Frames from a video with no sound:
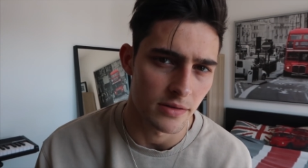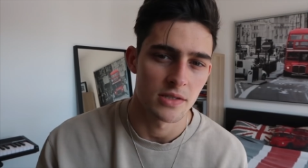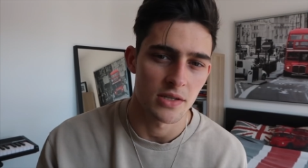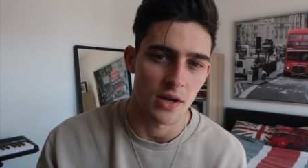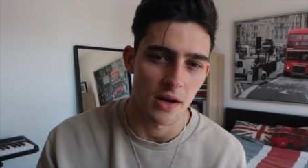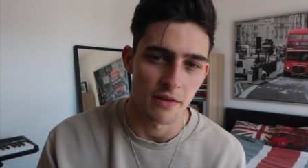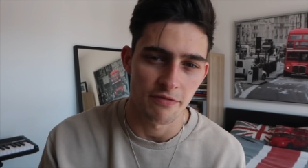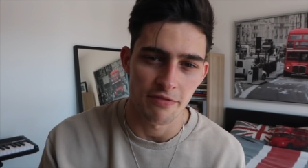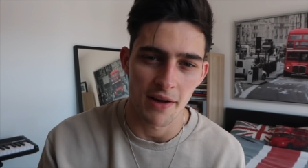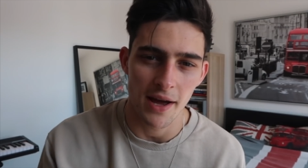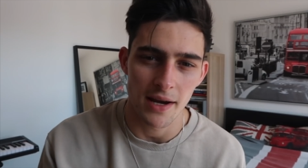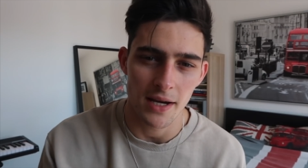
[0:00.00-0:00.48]
So
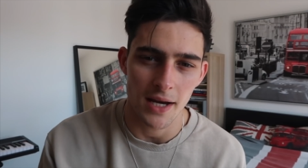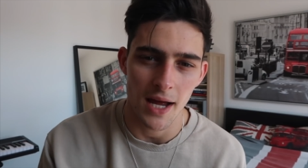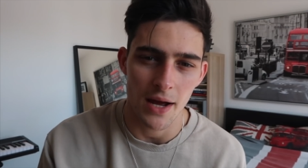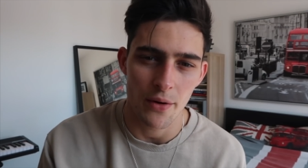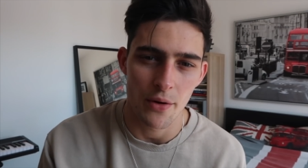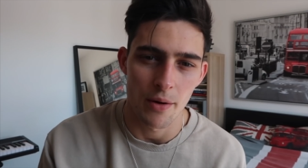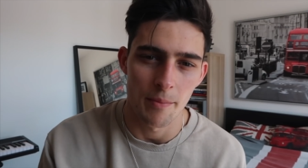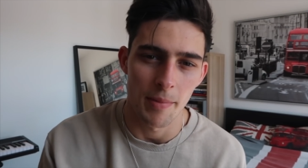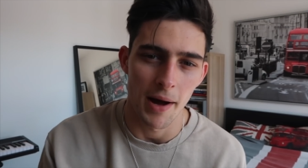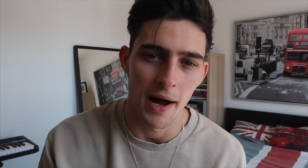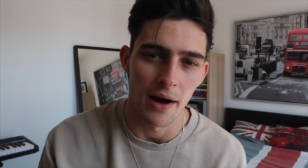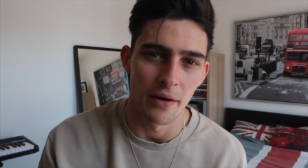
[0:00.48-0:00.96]
I found
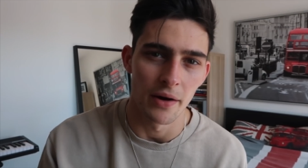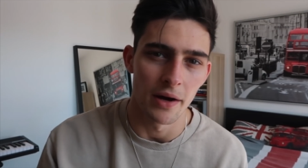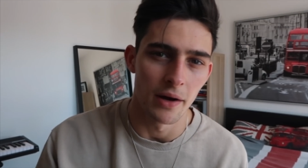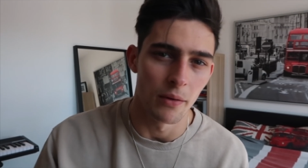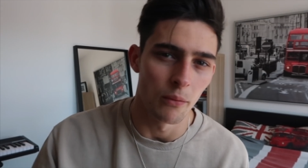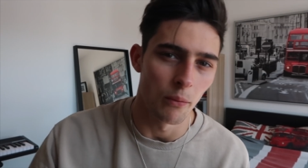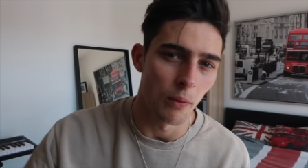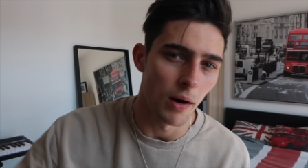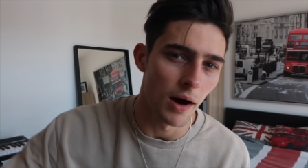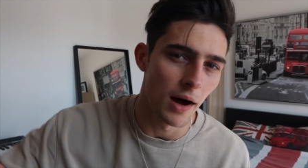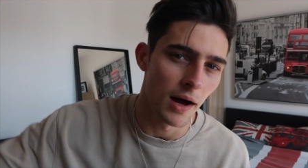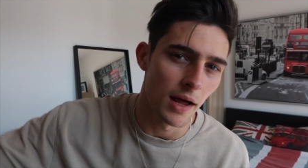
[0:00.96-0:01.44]
out about it
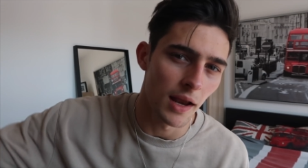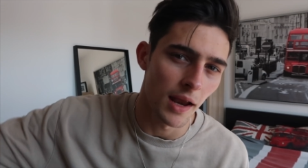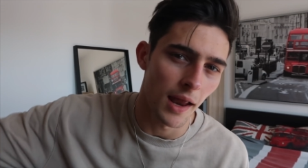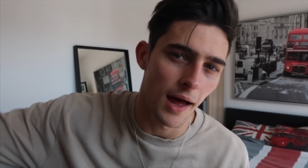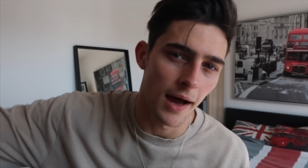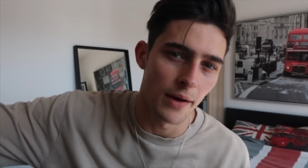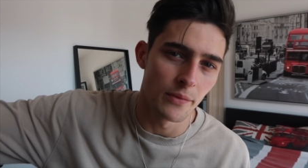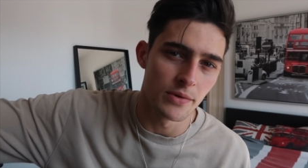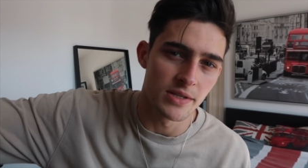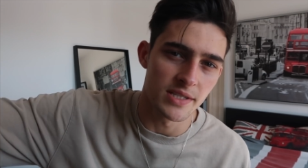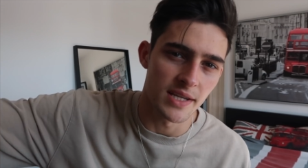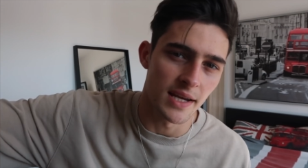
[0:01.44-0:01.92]
while
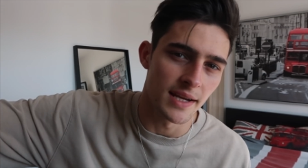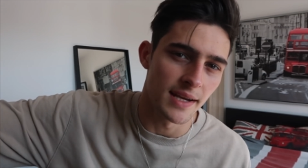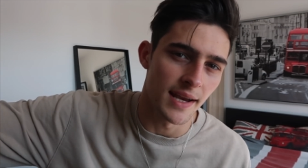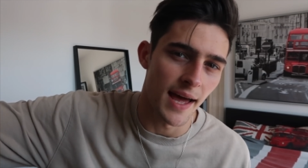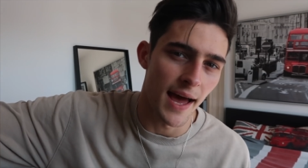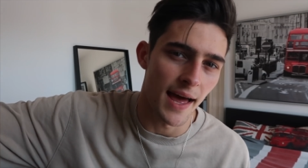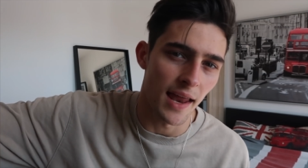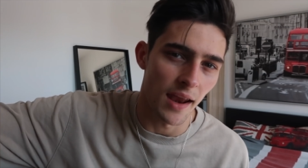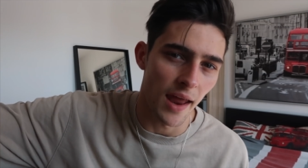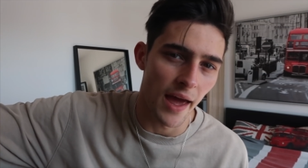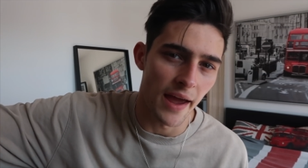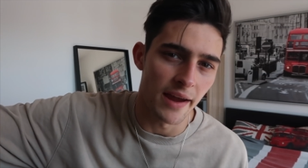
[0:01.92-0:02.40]
I was in
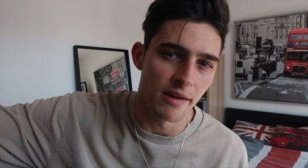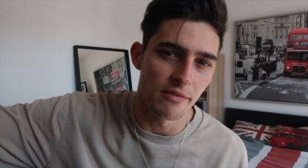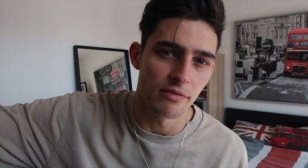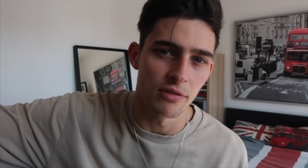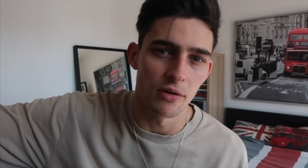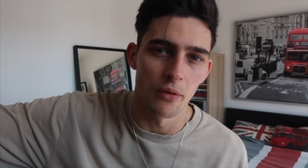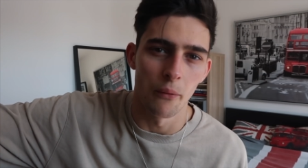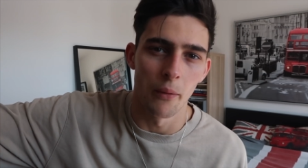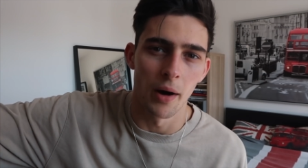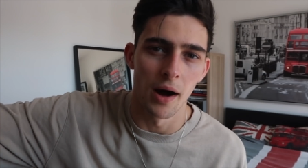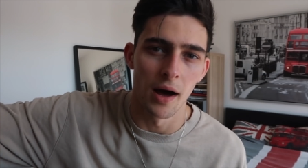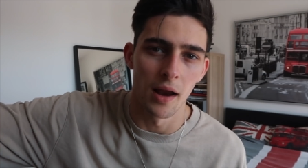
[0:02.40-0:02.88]
LA for
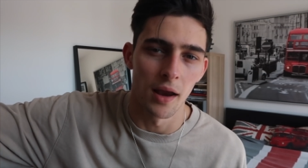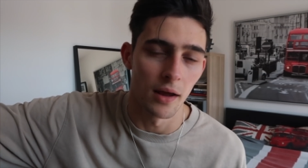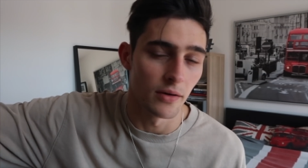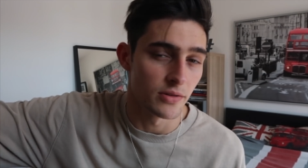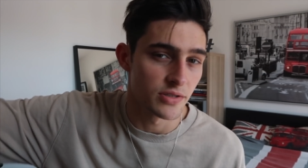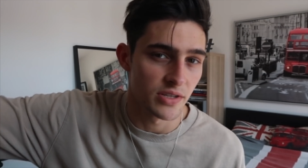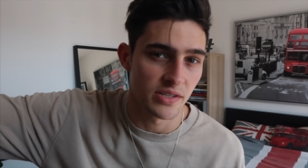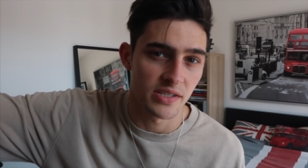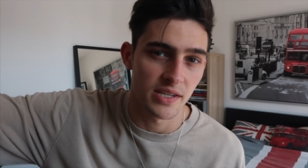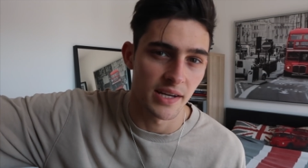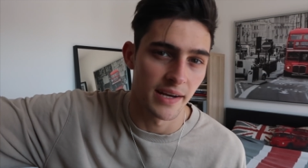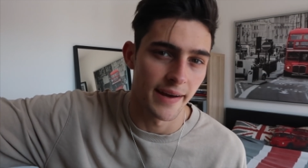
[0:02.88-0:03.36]
a while. I was
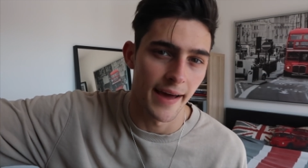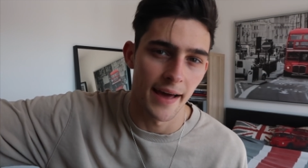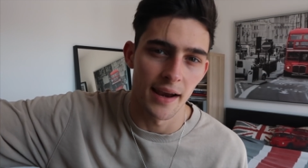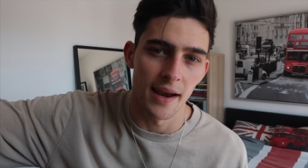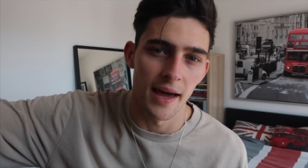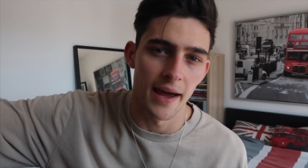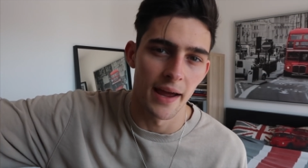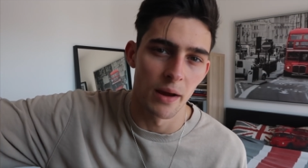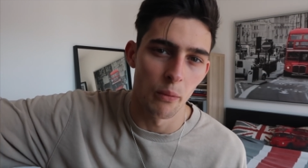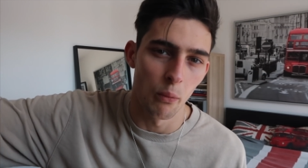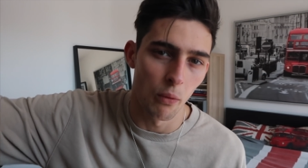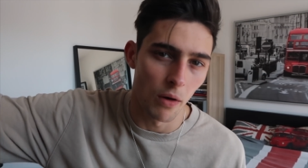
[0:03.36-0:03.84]
just in
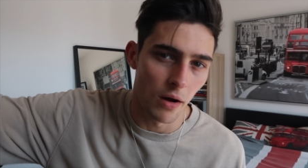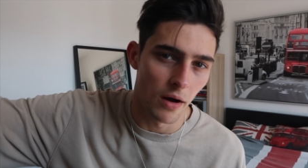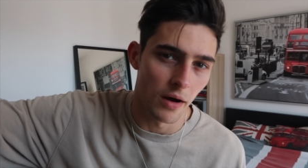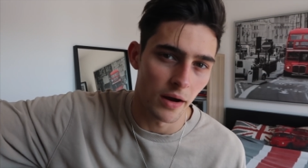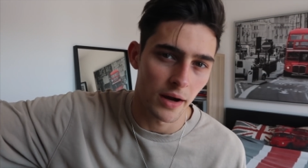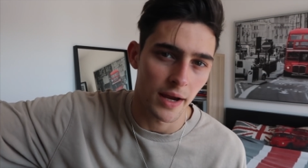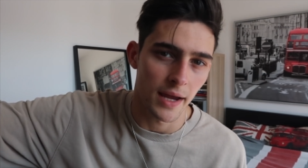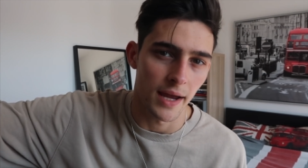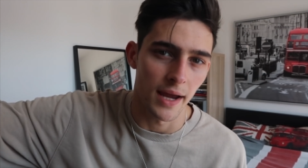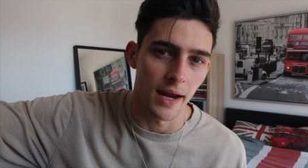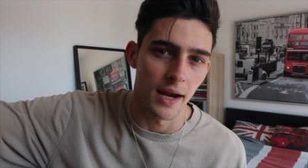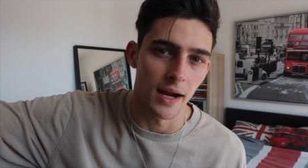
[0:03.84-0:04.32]
LA
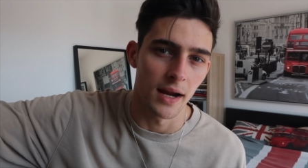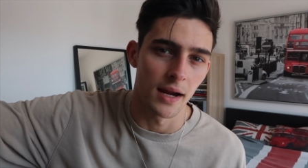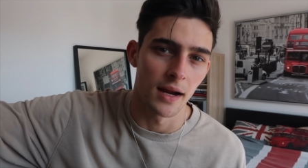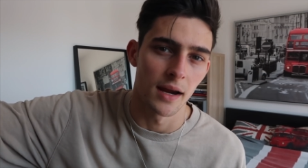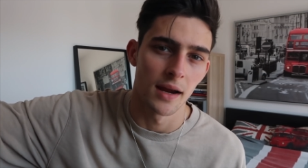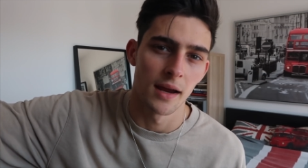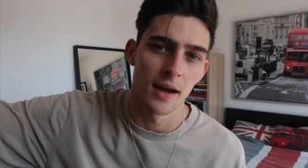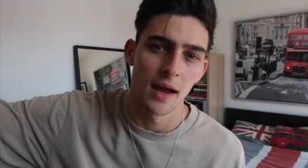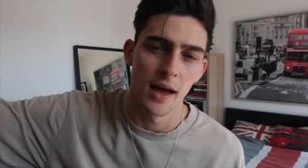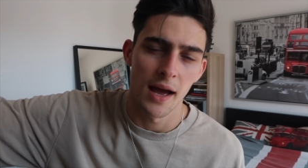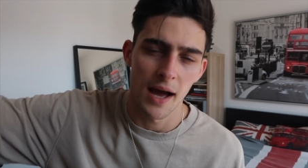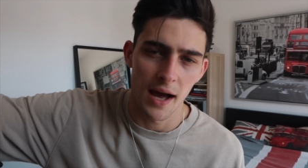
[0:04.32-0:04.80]
working,
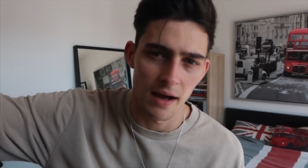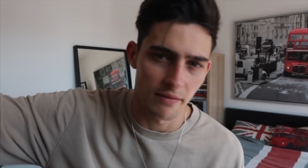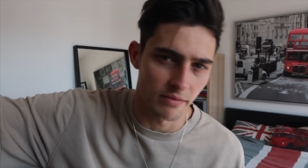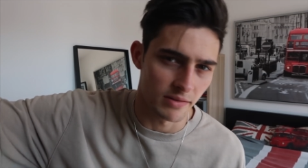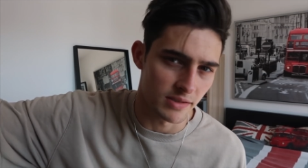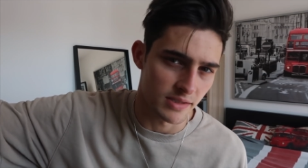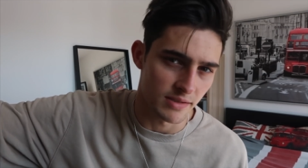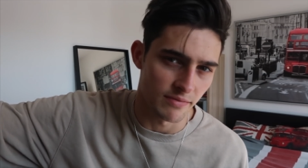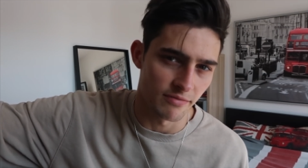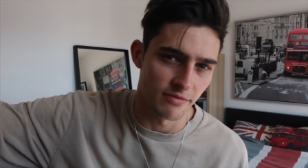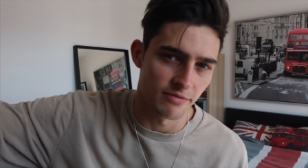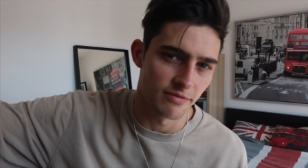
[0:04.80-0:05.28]

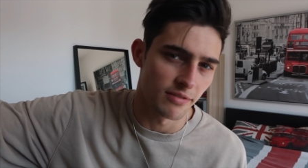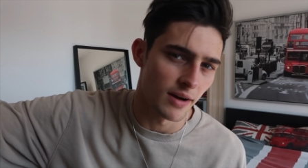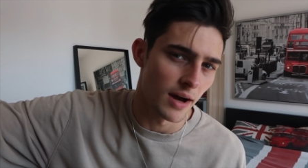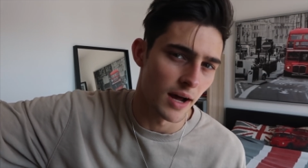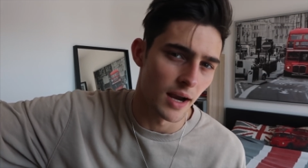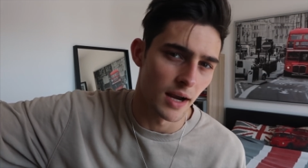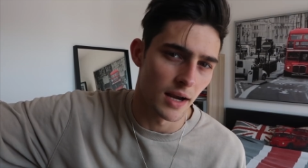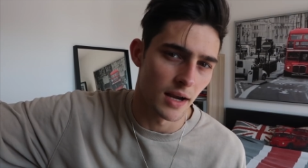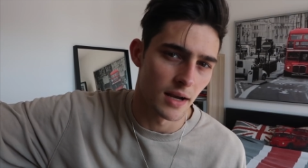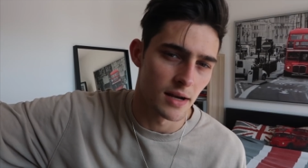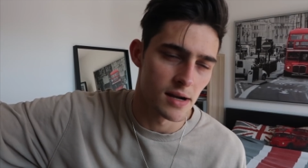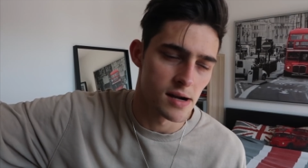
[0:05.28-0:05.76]
having some
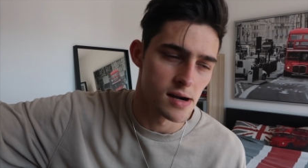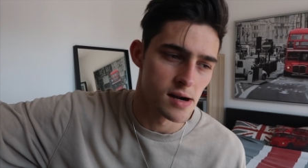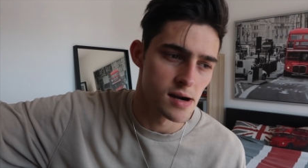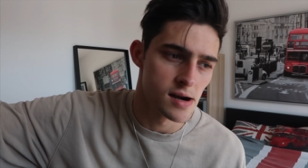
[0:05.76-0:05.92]
fun,